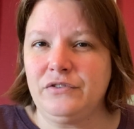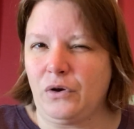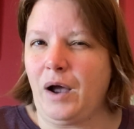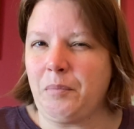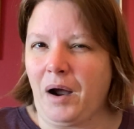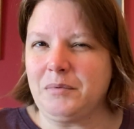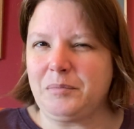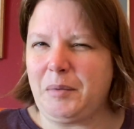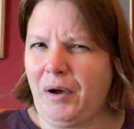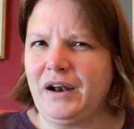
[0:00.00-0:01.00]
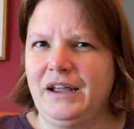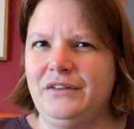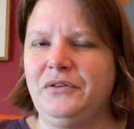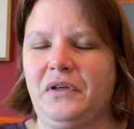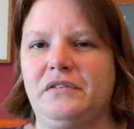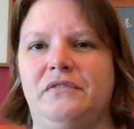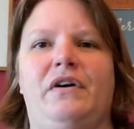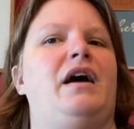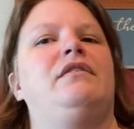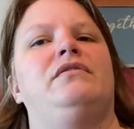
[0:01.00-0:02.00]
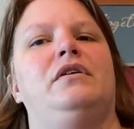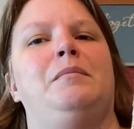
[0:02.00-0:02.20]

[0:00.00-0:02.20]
So I probably bought it in 2005,